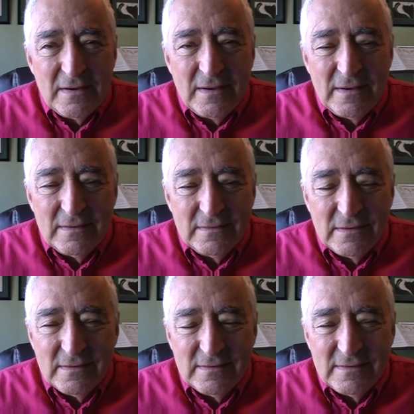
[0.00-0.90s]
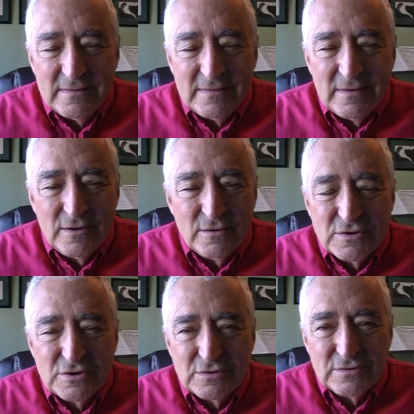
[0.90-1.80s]
And
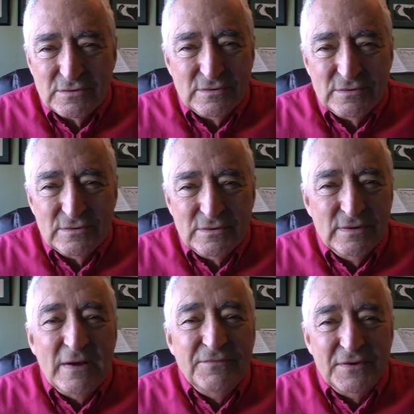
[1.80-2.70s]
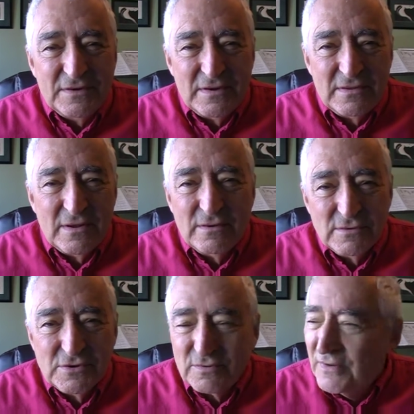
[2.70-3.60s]
Hirsch loved it. He thought it
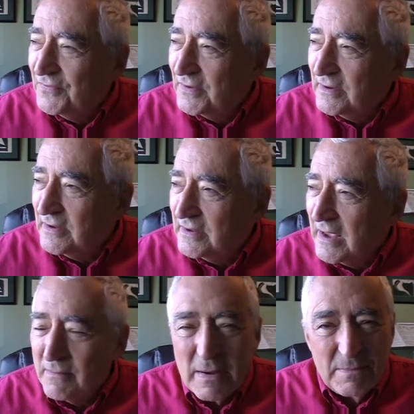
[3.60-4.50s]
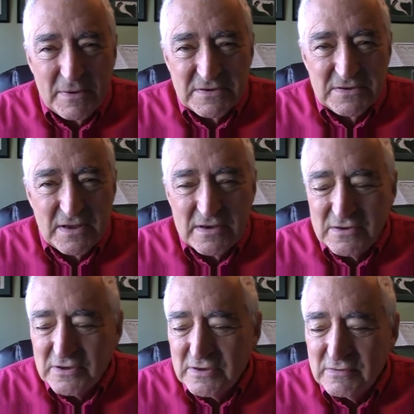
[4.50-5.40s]
was terrific, and he came up on
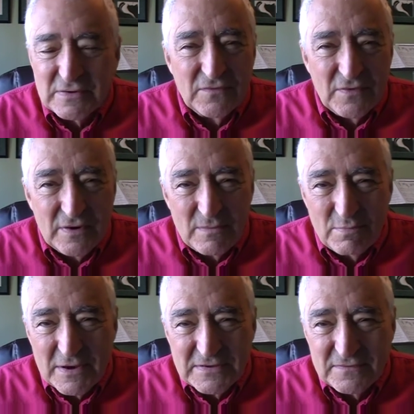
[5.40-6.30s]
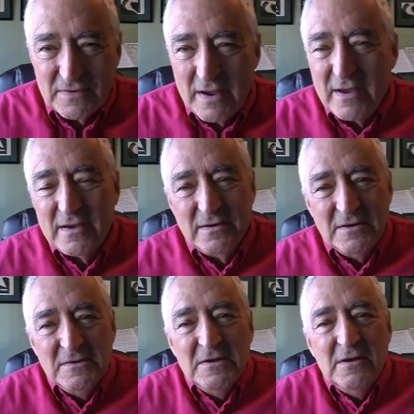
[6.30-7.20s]
stage, and he was a very impressive guy.
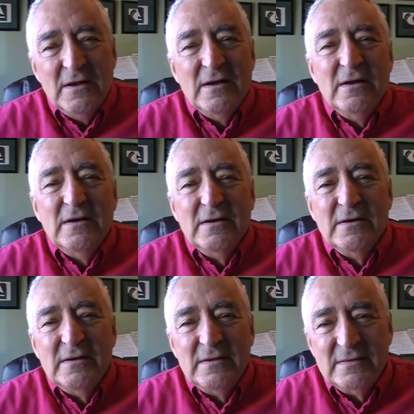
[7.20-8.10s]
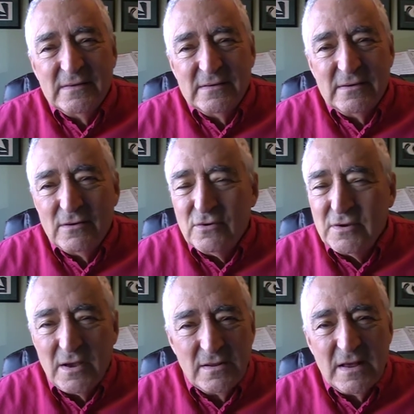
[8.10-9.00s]
And he said,
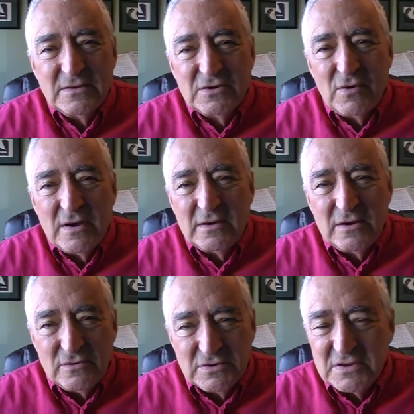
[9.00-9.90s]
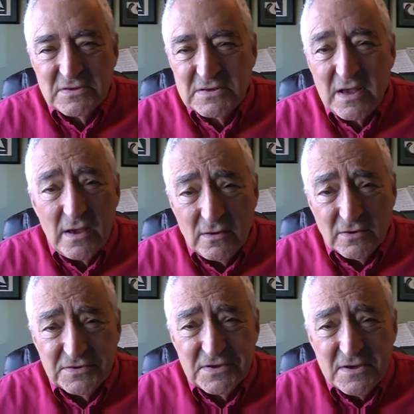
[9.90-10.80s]
okay, that's great. Can you sing
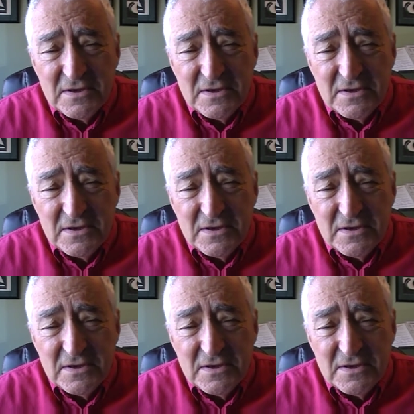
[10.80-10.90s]
Scales?